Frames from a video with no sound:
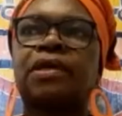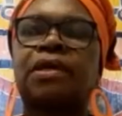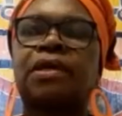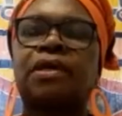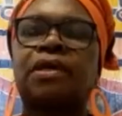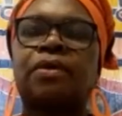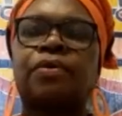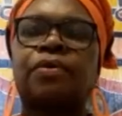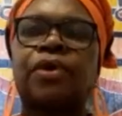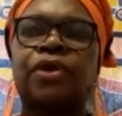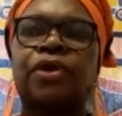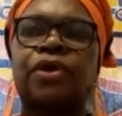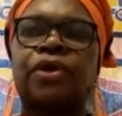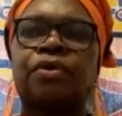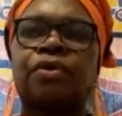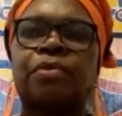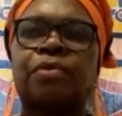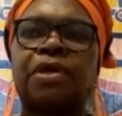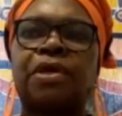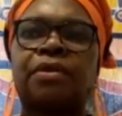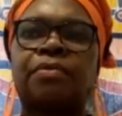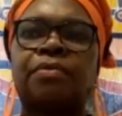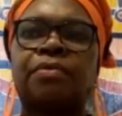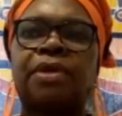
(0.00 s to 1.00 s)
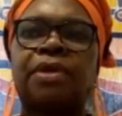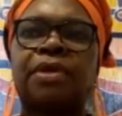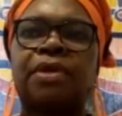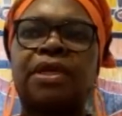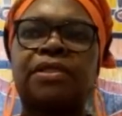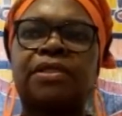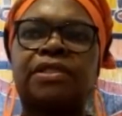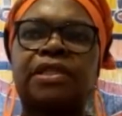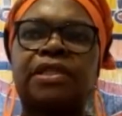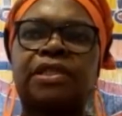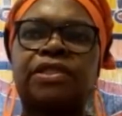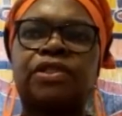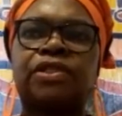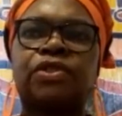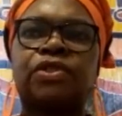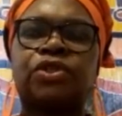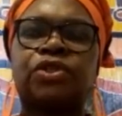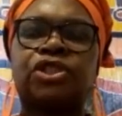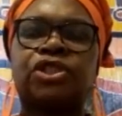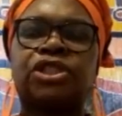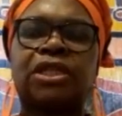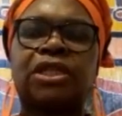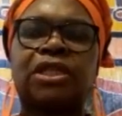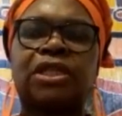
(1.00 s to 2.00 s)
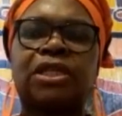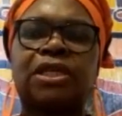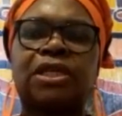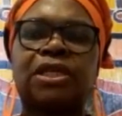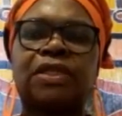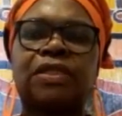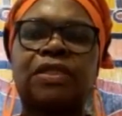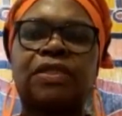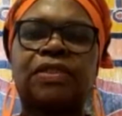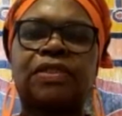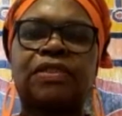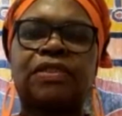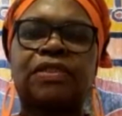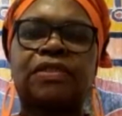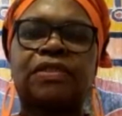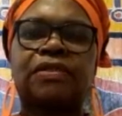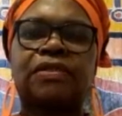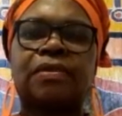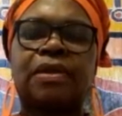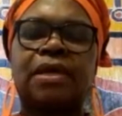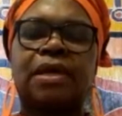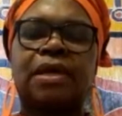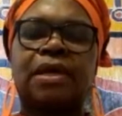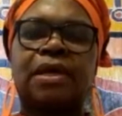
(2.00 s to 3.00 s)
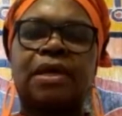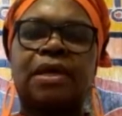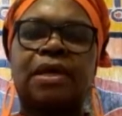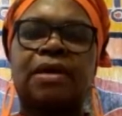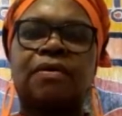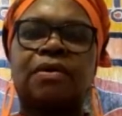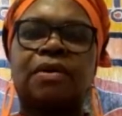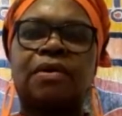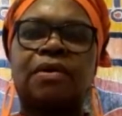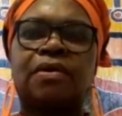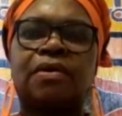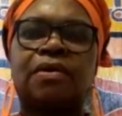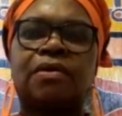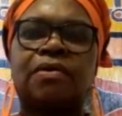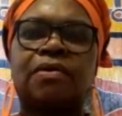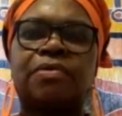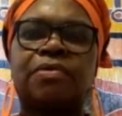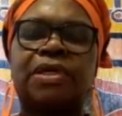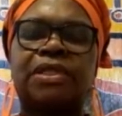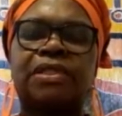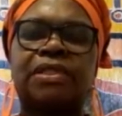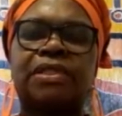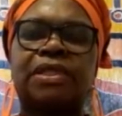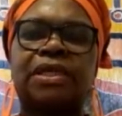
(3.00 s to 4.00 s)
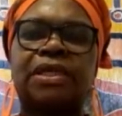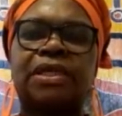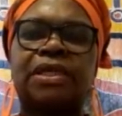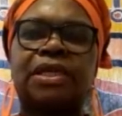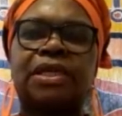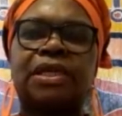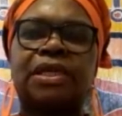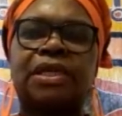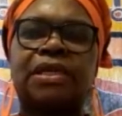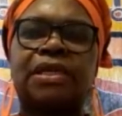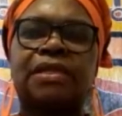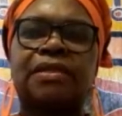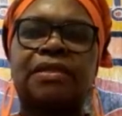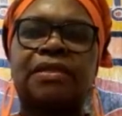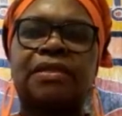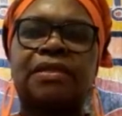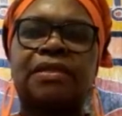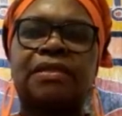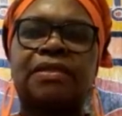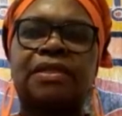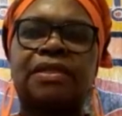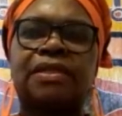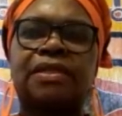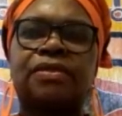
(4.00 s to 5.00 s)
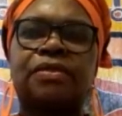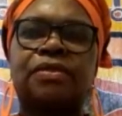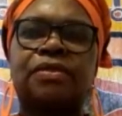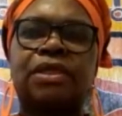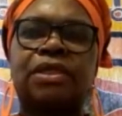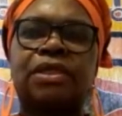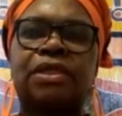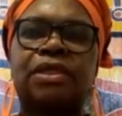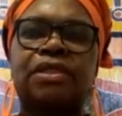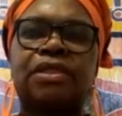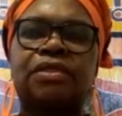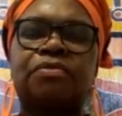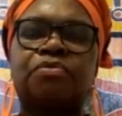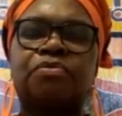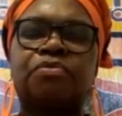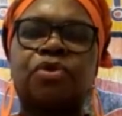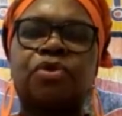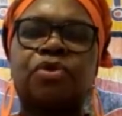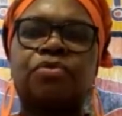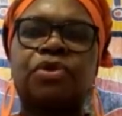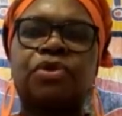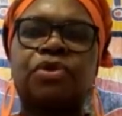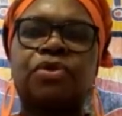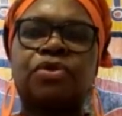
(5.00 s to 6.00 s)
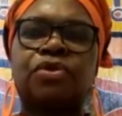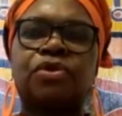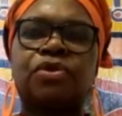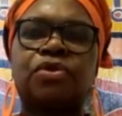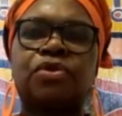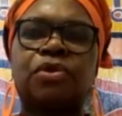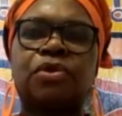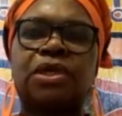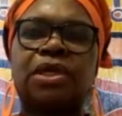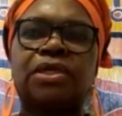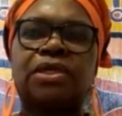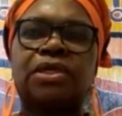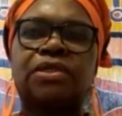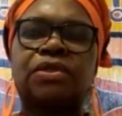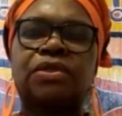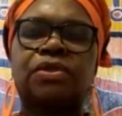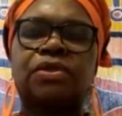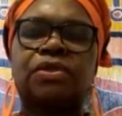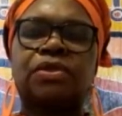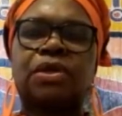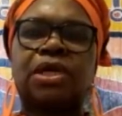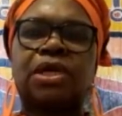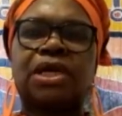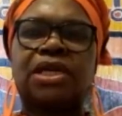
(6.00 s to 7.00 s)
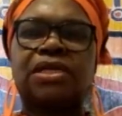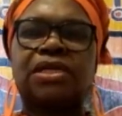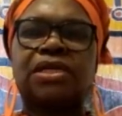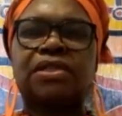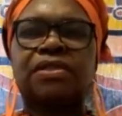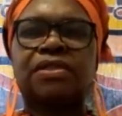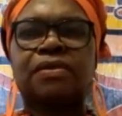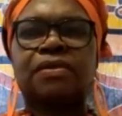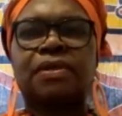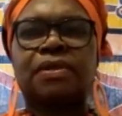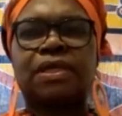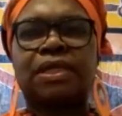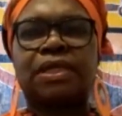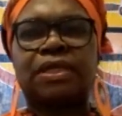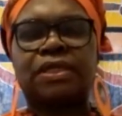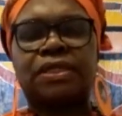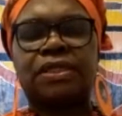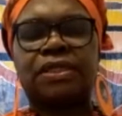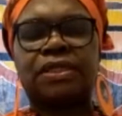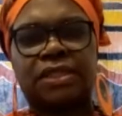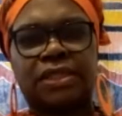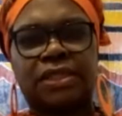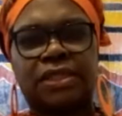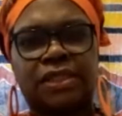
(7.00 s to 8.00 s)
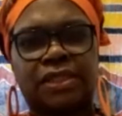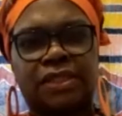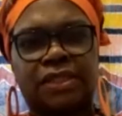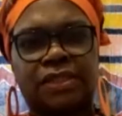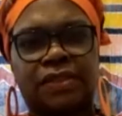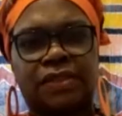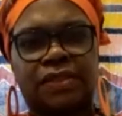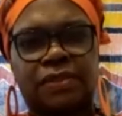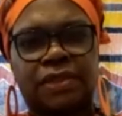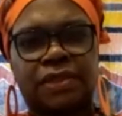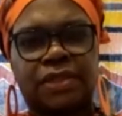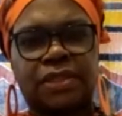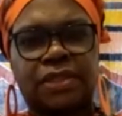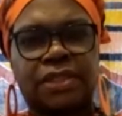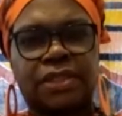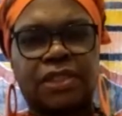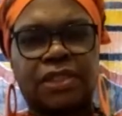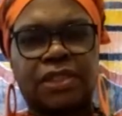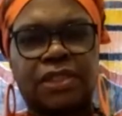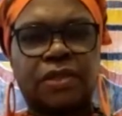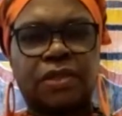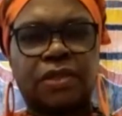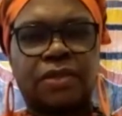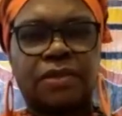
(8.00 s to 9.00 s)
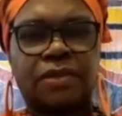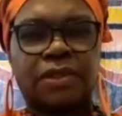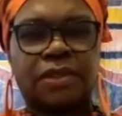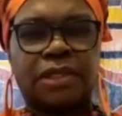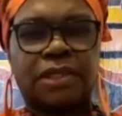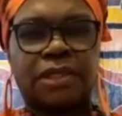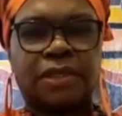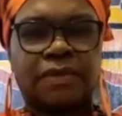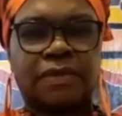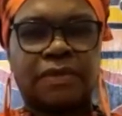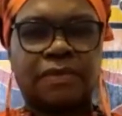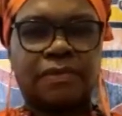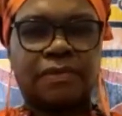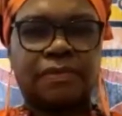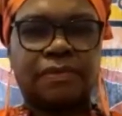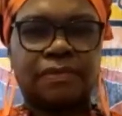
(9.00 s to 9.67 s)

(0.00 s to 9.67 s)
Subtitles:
We human beings are socialized. Our mental health, that's why it's more, because we are so isolated during this lockdown.